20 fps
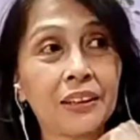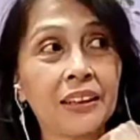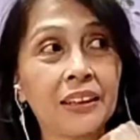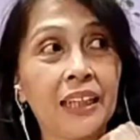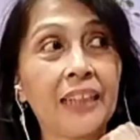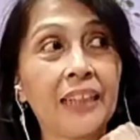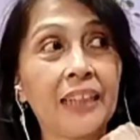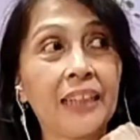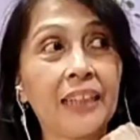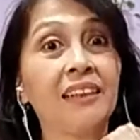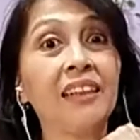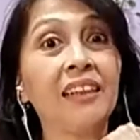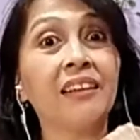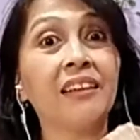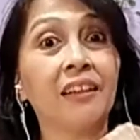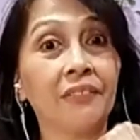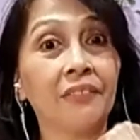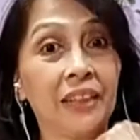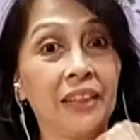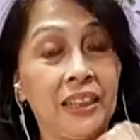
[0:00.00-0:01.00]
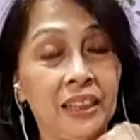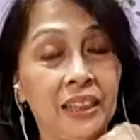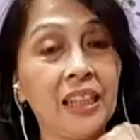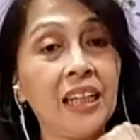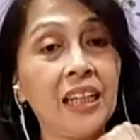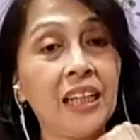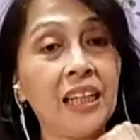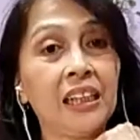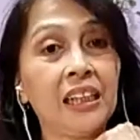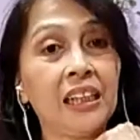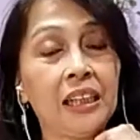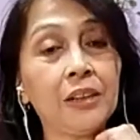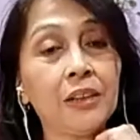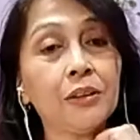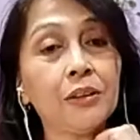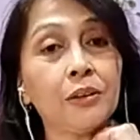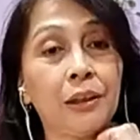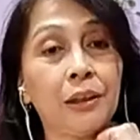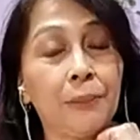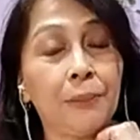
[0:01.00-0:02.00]
and I did a Reiki healing
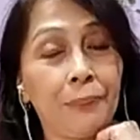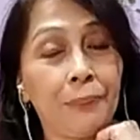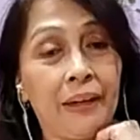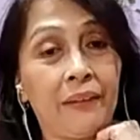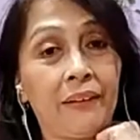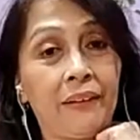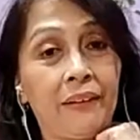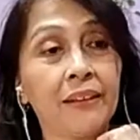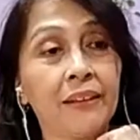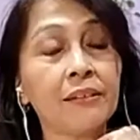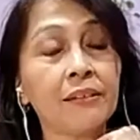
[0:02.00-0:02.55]
to the parent.